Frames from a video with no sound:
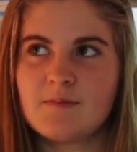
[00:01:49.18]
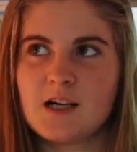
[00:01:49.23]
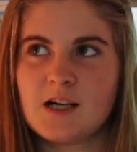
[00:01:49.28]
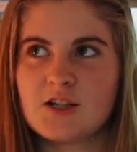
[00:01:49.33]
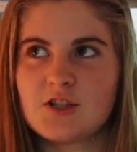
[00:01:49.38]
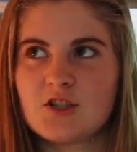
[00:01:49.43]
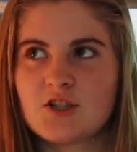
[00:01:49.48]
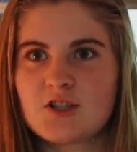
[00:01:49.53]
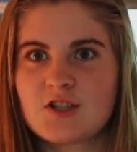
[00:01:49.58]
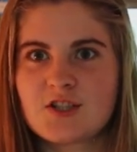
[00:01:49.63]

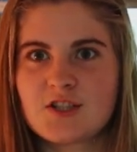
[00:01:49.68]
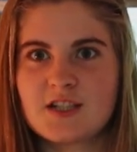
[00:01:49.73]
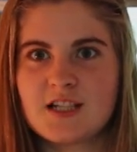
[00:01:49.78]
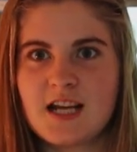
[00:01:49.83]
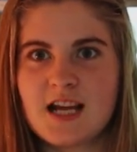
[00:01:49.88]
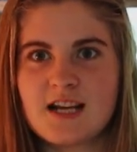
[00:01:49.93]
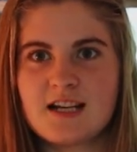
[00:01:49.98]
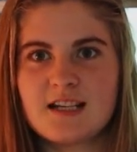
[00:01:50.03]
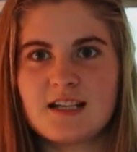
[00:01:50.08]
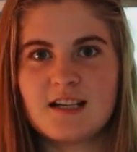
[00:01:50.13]

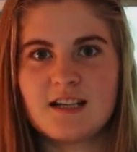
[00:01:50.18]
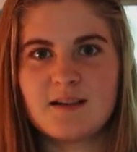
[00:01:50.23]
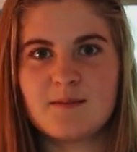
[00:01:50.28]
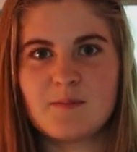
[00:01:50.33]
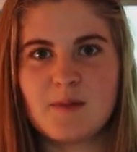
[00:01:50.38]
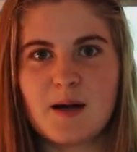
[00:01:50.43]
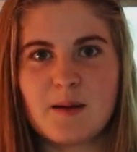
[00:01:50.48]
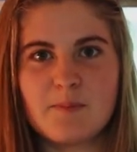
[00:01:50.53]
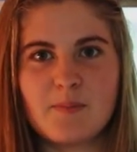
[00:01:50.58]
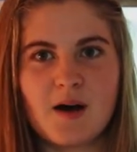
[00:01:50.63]
understanding
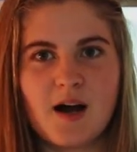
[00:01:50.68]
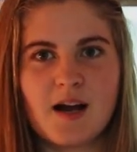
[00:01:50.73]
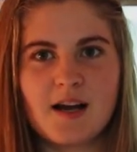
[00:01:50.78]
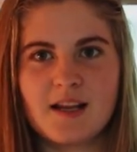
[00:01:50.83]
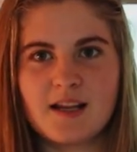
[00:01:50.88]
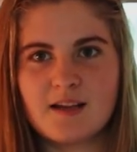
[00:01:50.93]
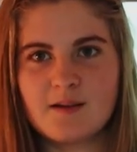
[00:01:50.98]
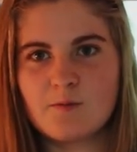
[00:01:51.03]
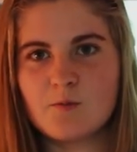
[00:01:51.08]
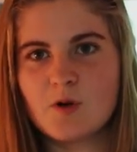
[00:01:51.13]
my
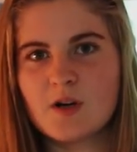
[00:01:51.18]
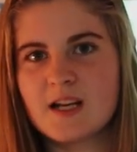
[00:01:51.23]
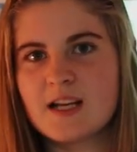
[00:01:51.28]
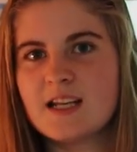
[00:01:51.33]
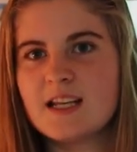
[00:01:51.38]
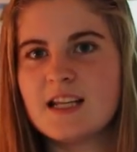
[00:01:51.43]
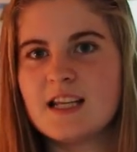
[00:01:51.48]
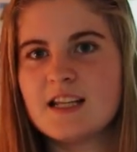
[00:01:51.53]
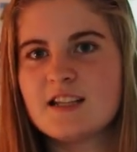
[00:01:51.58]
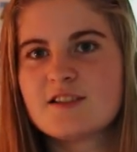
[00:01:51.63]
body and what it
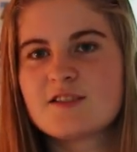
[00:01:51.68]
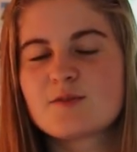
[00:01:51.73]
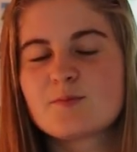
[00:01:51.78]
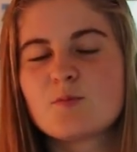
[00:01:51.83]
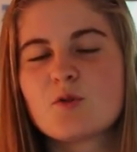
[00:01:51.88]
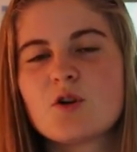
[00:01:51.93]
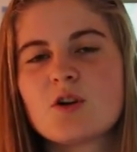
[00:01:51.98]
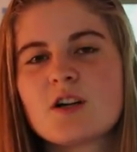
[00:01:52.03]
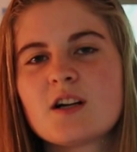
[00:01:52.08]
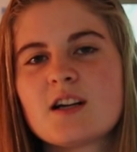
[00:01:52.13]
needs
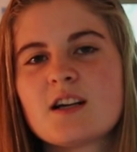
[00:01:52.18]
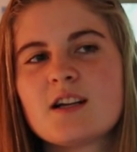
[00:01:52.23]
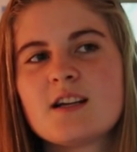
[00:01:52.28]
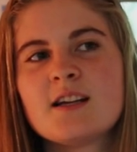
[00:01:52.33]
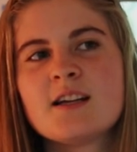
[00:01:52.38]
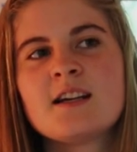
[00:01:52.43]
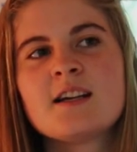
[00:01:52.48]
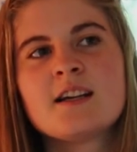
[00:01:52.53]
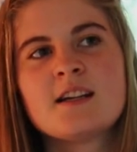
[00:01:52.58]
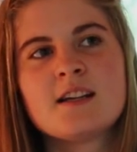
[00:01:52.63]
more,
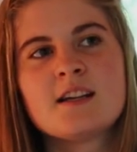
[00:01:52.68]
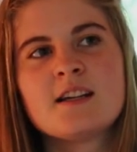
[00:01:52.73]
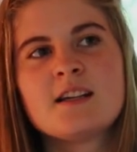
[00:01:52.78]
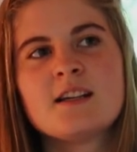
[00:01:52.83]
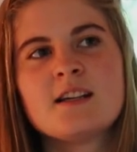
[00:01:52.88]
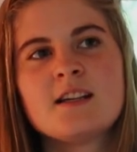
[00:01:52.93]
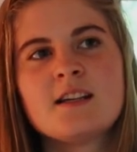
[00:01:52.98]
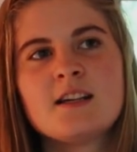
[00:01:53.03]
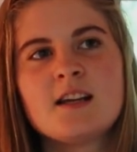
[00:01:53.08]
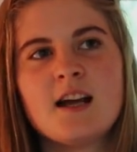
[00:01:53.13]

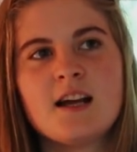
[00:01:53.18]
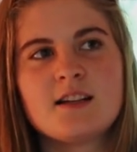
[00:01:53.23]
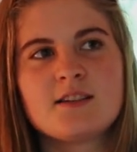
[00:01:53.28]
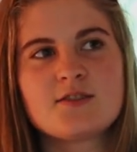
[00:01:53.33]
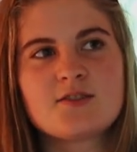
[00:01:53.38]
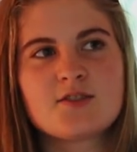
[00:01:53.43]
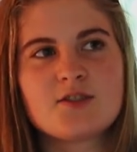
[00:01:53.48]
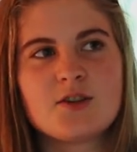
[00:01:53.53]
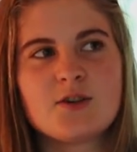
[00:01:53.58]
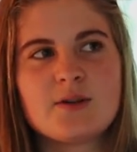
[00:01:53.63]
and
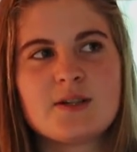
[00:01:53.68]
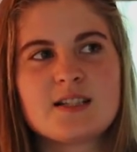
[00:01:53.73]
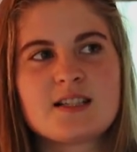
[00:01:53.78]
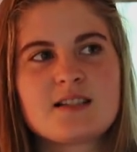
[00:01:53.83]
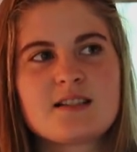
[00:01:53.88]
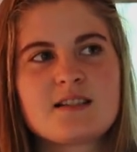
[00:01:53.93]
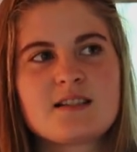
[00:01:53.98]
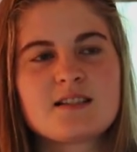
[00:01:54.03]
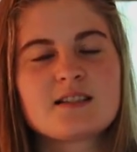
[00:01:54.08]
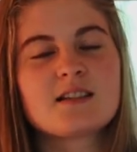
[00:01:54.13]
so it's
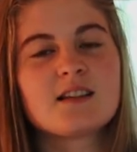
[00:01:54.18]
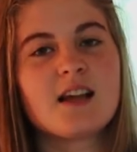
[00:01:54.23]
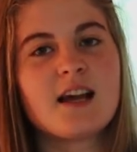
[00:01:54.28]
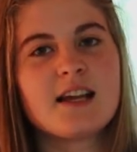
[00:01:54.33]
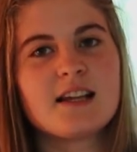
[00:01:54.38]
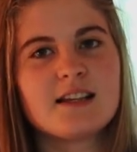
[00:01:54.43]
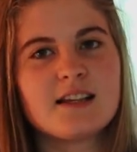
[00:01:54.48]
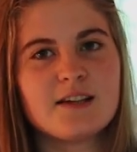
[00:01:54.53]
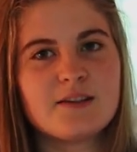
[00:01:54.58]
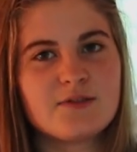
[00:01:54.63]

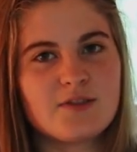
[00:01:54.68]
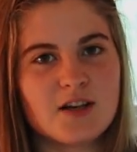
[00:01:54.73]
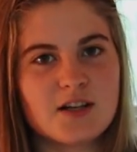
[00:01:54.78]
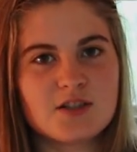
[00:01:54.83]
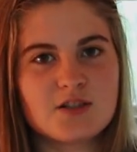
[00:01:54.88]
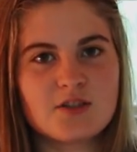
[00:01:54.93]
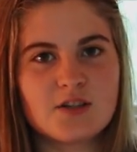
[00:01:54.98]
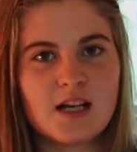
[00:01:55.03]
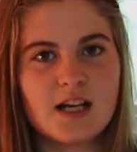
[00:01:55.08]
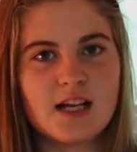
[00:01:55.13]
slightly
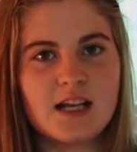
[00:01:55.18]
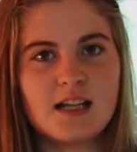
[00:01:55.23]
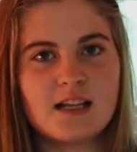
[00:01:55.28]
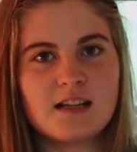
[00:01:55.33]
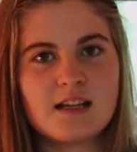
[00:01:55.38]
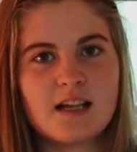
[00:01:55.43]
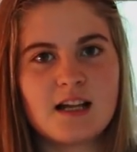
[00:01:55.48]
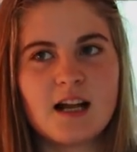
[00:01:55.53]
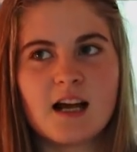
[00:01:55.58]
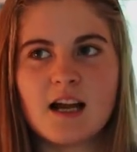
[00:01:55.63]

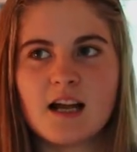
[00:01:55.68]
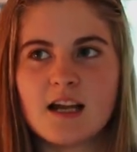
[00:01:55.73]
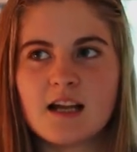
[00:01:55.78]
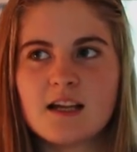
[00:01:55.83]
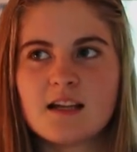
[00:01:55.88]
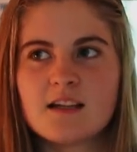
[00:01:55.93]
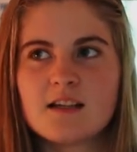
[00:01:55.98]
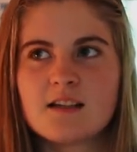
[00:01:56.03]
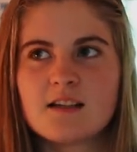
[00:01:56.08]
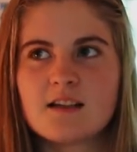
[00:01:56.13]
frustrating that I
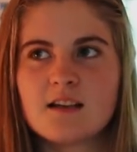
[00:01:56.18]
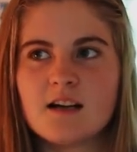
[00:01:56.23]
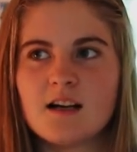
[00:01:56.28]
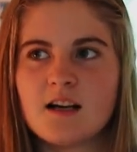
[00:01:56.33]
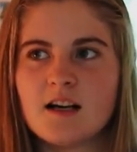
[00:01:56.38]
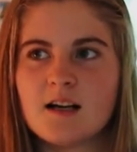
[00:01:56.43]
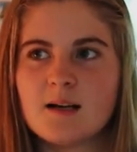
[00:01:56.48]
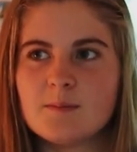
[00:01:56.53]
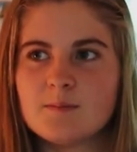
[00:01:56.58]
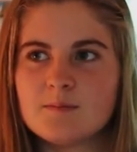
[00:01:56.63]

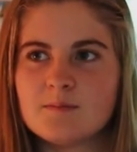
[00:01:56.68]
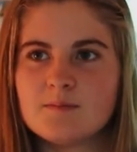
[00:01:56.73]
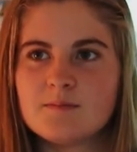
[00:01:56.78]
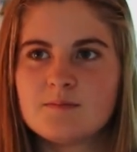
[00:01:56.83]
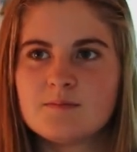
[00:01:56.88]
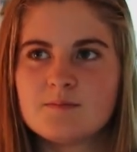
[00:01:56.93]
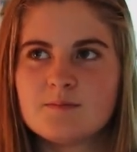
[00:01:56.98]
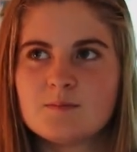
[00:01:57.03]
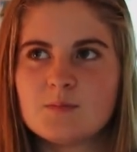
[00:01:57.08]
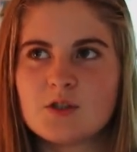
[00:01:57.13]

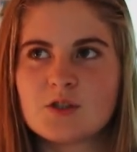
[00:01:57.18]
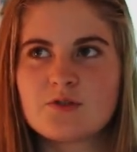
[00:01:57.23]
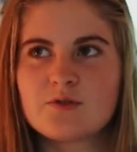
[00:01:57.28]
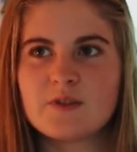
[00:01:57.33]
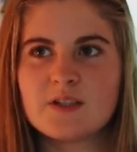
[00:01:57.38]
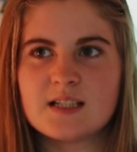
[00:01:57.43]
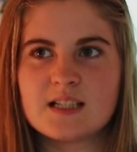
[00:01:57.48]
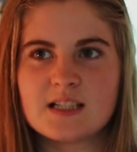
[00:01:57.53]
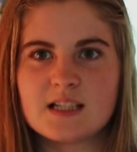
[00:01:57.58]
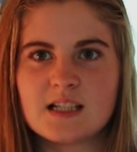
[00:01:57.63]
most
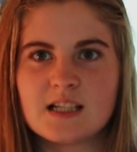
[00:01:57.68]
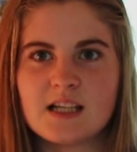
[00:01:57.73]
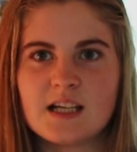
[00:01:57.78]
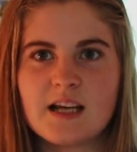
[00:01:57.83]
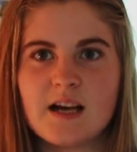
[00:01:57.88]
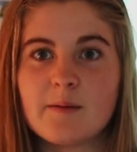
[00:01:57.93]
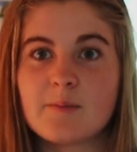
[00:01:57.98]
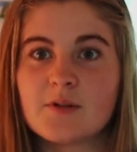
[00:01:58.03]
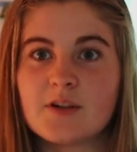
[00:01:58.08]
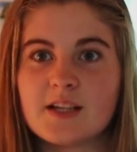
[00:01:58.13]
recently
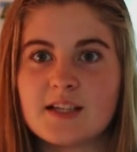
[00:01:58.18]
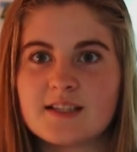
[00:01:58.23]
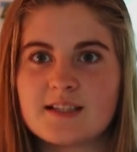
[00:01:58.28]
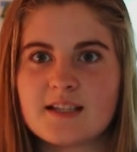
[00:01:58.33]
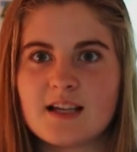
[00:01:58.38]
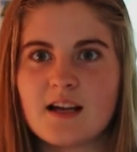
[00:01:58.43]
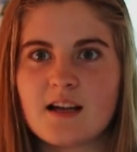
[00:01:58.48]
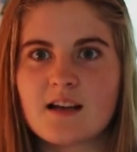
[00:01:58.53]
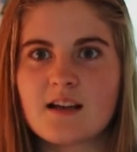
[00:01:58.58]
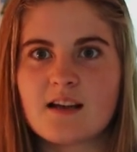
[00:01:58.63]
got pretty
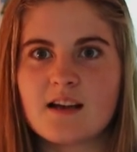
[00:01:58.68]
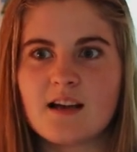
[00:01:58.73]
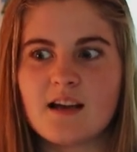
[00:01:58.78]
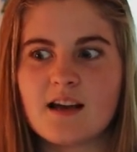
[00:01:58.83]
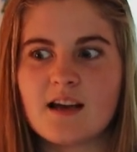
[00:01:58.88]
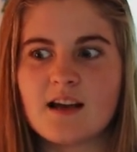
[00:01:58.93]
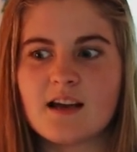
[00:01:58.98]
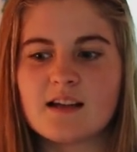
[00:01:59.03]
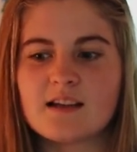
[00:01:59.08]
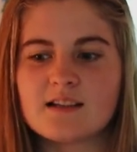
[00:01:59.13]
sick,
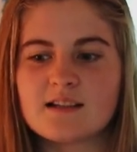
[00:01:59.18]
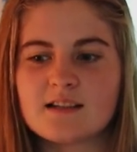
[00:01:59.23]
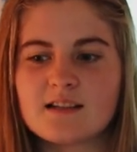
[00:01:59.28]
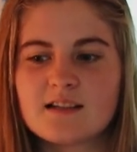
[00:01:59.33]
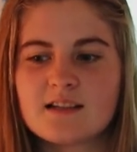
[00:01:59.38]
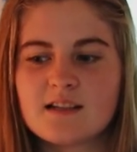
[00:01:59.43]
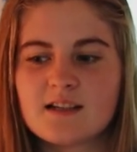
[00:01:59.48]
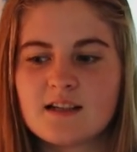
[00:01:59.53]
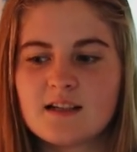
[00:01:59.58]
and